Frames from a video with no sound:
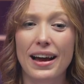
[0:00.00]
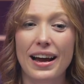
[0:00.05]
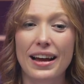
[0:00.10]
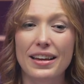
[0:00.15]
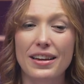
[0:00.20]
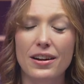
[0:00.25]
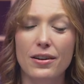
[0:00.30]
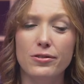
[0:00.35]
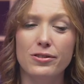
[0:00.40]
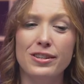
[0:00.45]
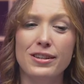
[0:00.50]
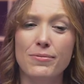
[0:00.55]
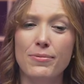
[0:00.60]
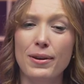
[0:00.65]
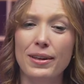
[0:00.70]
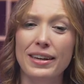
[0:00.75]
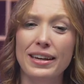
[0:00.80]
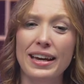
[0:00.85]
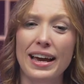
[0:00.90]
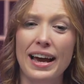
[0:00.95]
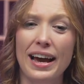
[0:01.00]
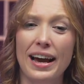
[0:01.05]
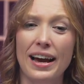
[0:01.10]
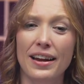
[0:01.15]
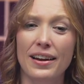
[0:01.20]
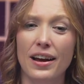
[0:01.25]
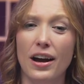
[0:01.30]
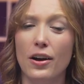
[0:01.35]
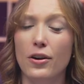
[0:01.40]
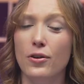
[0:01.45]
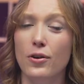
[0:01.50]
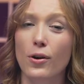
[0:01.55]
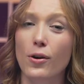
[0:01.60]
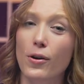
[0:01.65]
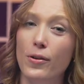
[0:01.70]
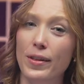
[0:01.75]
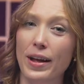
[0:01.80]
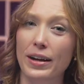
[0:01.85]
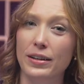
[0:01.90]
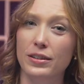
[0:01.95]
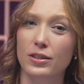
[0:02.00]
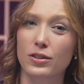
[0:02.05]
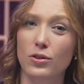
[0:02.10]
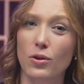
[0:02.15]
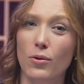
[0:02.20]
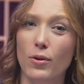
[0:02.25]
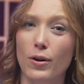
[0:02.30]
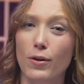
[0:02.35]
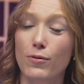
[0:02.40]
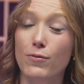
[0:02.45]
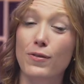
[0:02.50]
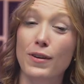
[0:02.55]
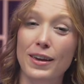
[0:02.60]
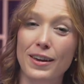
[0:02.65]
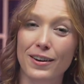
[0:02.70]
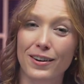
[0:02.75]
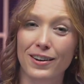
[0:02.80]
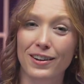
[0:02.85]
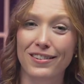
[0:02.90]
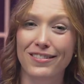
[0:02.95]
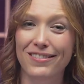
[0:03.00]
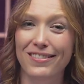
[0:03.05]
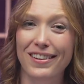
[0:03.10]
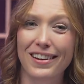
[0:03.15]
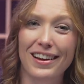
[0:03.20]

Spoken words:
you know, she really had a girl next door feel,